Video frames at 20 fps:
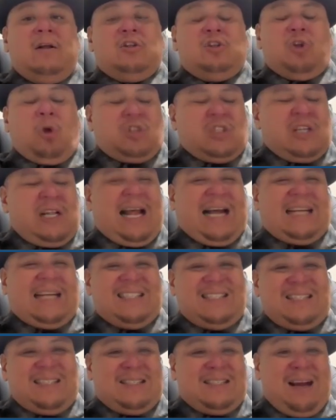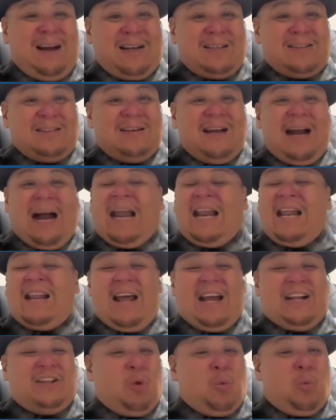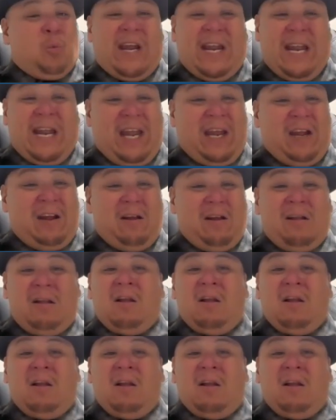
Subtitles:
Those classes sucked. I didn't like the reading.